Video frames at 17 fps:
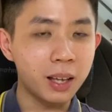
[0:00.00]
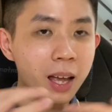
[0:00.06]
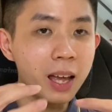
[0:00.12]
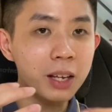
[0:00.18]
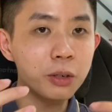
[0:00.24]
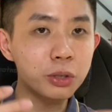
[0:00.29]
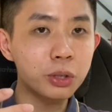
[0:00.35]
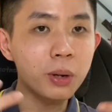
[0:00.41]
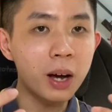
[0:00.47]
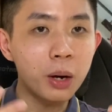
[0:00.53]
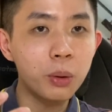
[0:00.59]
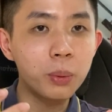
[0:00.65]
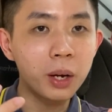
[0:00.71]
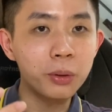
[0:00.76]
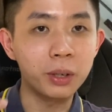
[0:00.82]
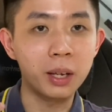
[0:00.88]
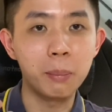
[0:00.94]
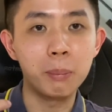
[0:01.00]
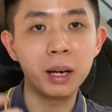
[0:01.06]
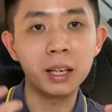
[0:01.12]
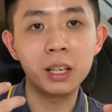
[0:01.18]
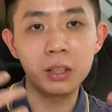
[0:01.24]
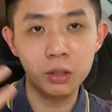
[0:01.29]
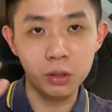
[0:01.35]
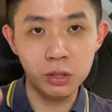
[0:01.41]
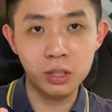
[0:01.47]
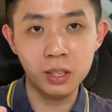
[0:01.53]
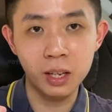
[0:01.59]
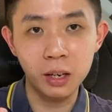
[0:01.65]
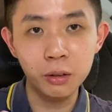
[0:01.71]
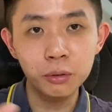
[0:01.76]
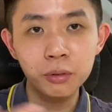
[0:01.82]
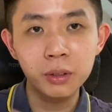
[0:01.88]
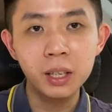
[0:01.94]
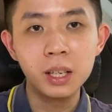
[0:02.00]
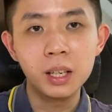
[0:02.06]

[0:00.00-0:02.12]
and also how well you can market yourself